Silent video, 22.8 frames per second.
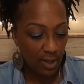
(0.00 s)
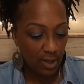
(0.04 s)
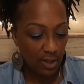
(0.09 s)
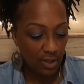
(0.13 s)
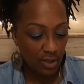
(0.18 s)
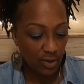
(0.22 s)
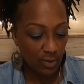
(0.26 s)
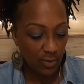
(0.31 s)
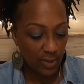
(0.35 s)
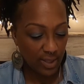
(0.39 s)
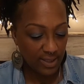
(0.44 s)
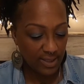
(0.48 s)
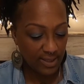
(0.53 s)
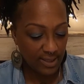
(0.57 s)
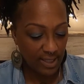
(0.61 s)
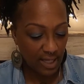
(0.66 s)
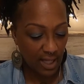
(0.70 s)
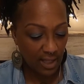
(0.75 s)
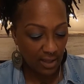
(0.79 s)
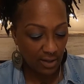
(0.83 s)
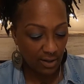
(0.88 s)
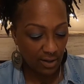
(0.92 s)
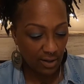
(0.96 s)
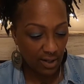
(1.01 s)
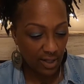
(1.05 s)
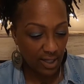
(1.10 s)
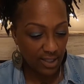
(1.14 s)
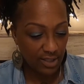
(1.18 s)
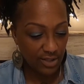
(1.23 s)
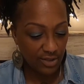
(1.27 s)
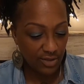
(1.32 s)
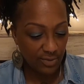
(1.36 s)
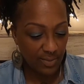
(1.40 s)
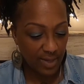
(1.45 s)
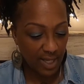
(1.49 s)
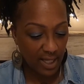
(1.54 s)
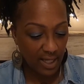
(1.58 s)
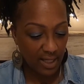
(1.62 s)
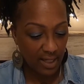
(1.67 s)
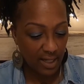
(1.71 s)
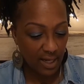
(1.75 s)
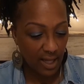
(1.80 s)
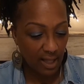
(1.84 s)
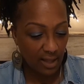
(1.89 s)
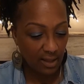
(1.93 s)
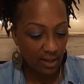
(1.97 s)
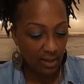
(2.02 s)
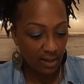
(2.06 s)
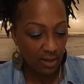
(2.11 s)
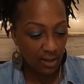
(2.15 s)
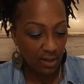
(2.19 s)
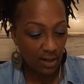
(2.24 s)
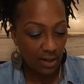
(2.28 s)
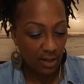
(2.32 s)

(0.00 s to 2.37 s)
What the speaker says: US dollar, and Jamaican dollar.